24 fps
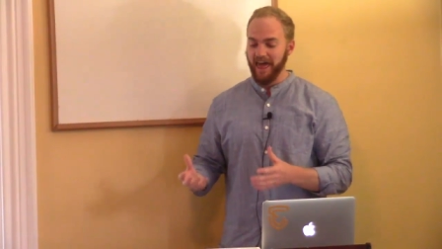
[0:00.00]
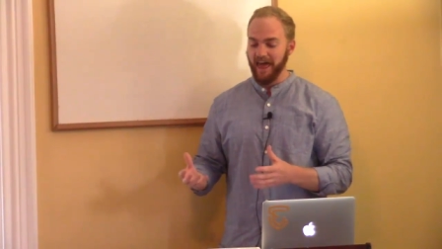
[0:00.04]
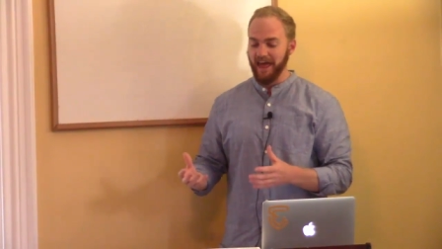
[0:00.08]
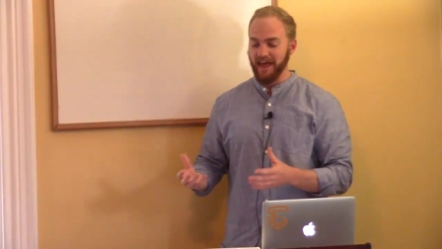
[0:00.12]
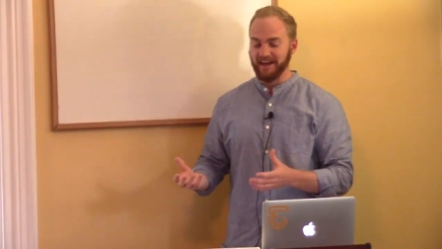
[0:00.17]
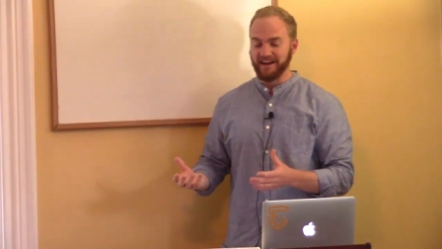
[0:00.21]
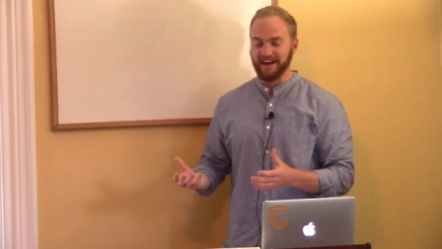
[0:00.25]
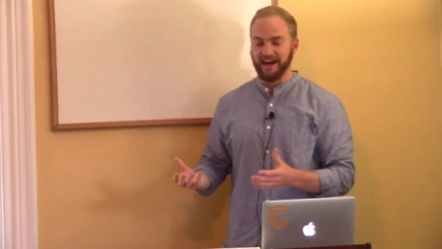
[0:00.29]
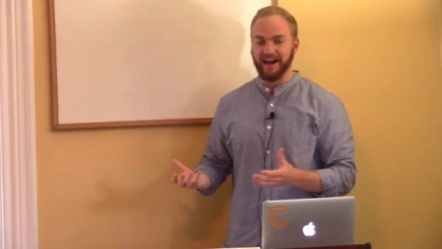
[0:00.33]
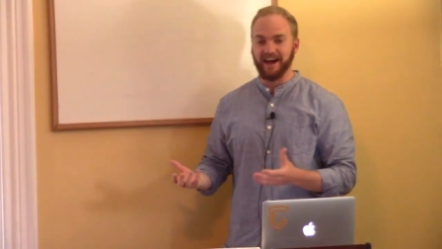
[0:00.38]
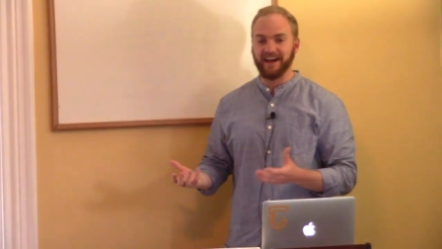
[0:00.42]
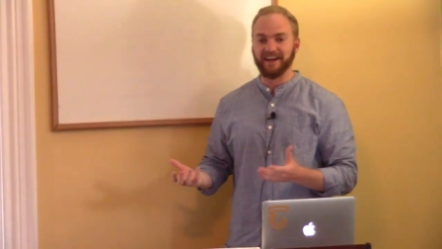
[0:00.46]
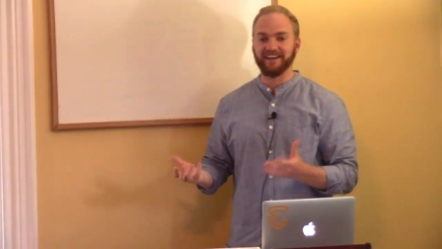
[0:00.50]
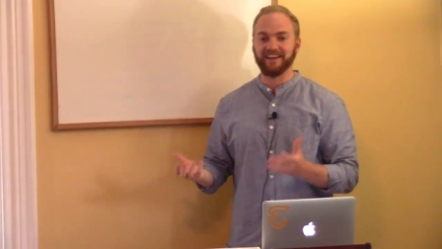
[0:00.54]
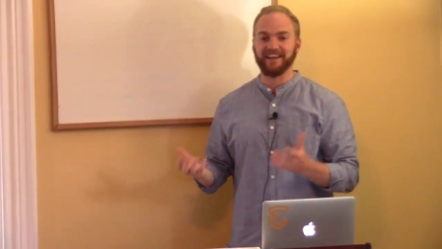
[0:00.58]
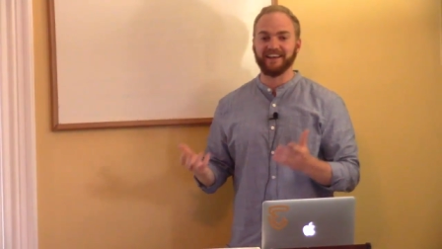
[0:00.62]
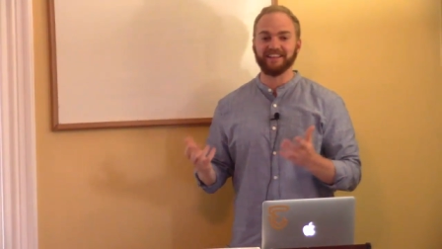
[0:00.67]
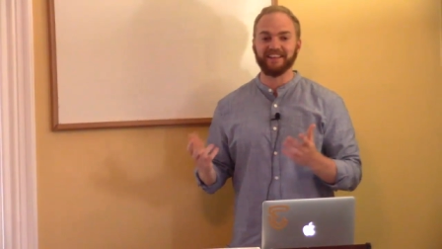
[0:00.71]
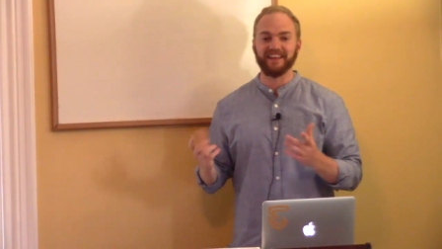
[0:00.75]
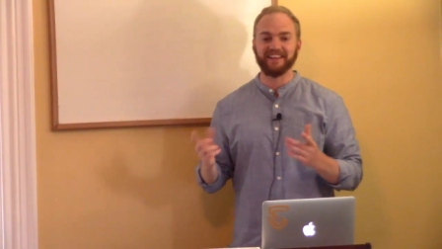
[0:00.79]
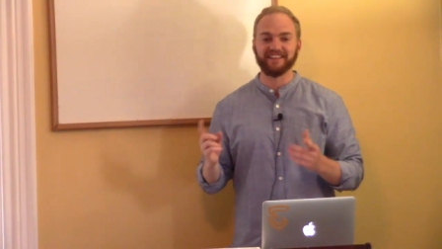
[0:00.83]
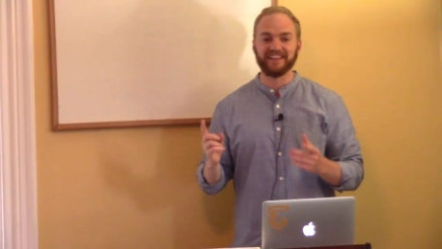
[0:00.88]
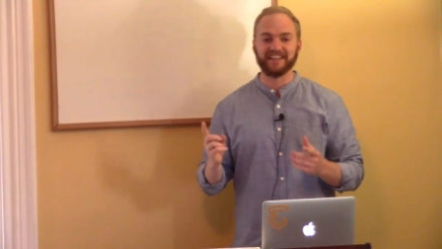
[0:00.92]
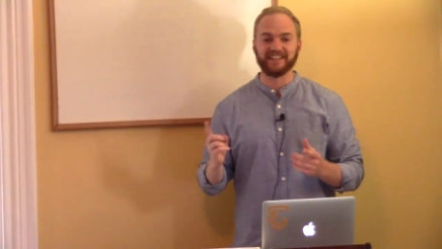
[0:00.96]
And I,
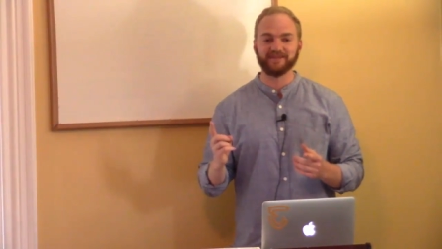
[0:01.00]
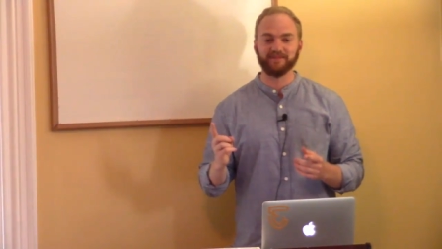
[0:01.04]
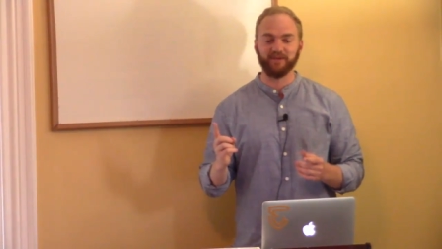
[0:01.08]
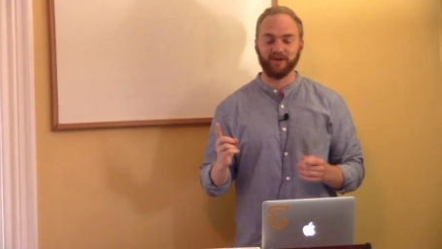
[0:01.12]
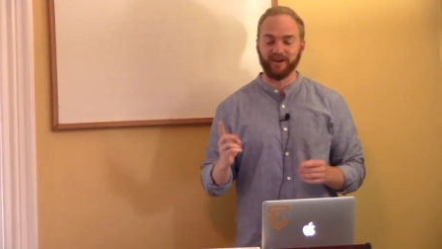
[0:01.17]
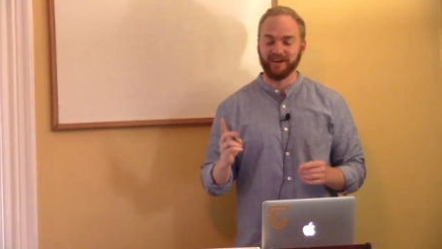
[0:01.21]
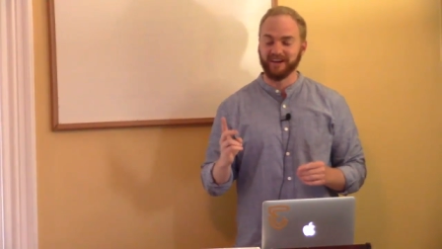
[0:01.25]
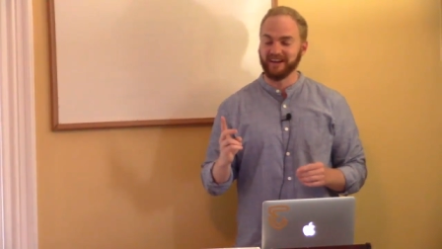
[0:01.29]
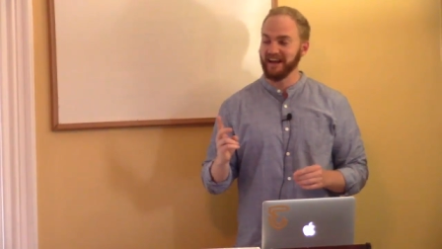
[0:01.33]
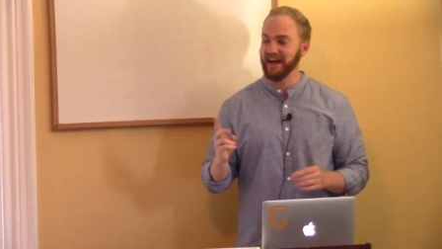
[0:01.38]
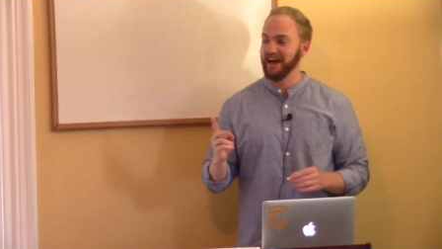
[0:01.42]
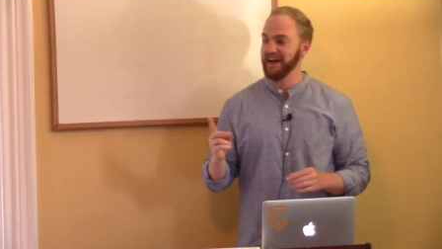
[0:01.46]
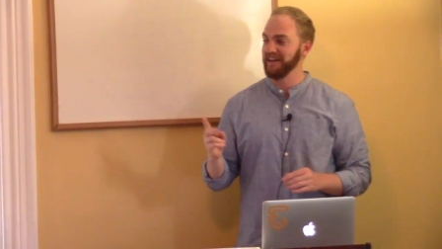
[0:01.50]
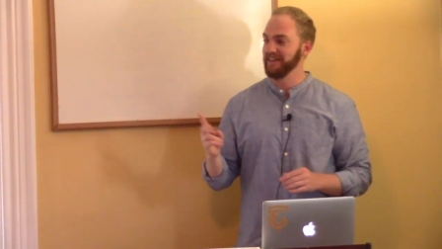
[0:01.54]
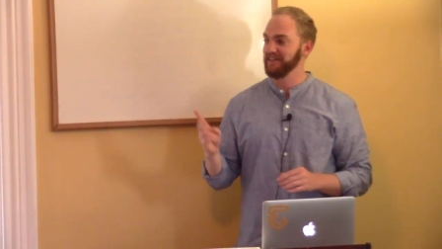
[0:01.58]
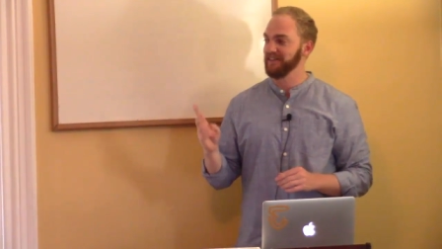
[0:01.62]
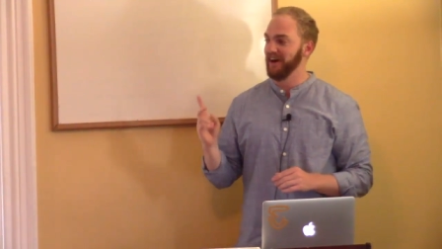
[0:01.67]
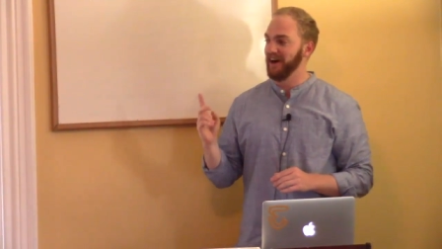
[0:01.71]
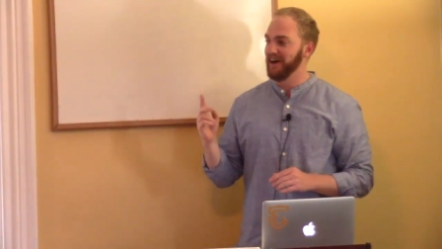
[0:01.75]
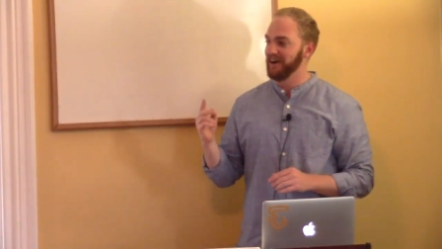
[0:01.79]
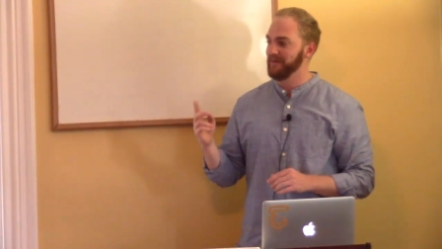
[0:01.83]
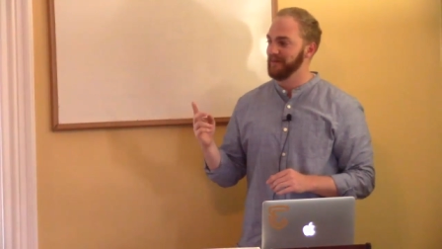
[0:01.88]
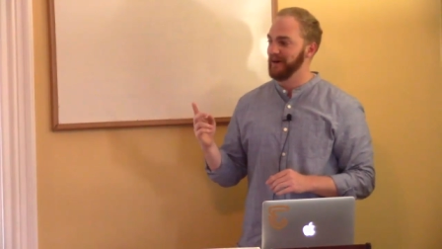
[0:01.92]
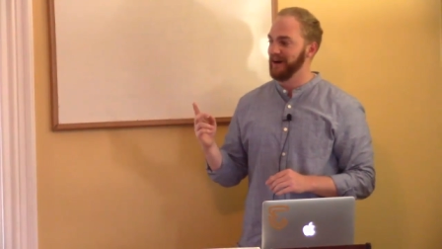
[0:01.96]
at, at this point, I had
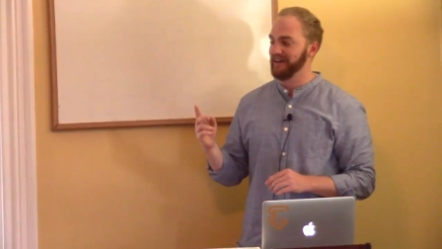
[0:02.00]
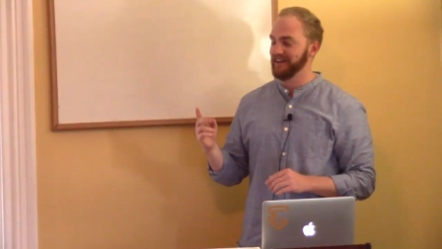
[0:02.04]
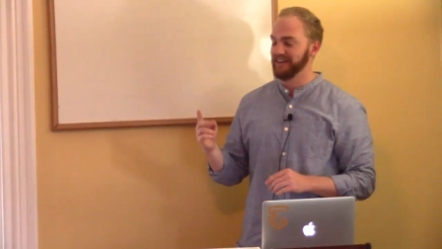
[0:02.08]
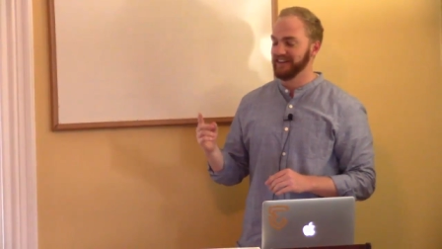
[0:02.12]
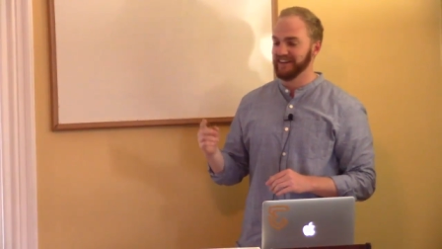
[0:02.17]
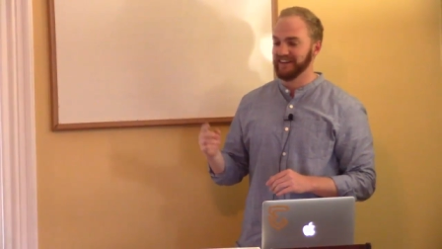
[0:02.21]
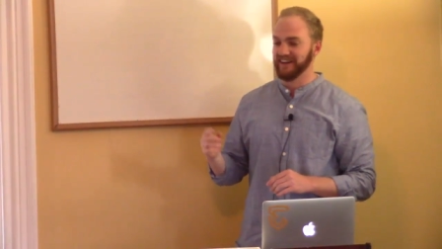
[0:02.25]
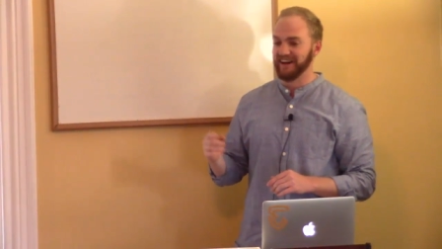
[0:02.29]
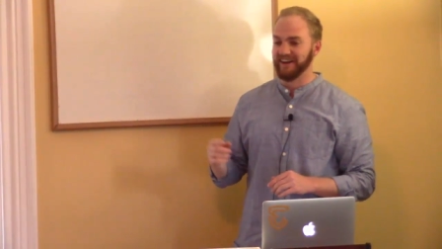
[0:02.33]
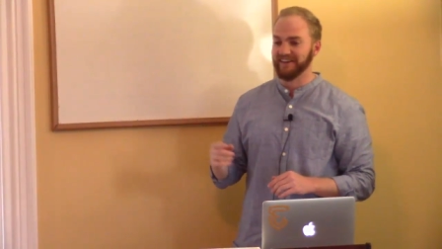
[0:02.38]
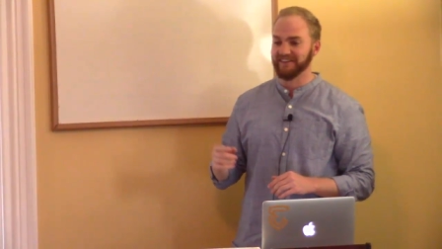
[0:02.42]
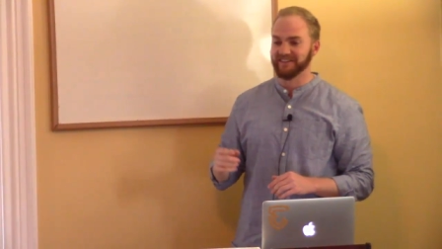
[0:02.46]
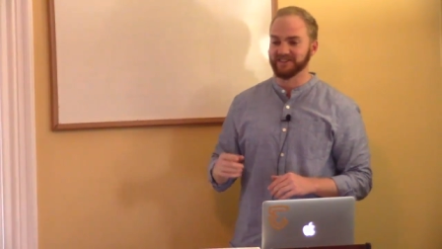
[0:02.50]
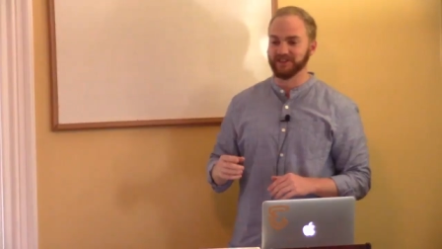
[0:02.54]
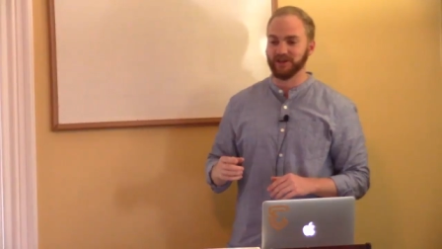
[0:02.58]
thought about it enough.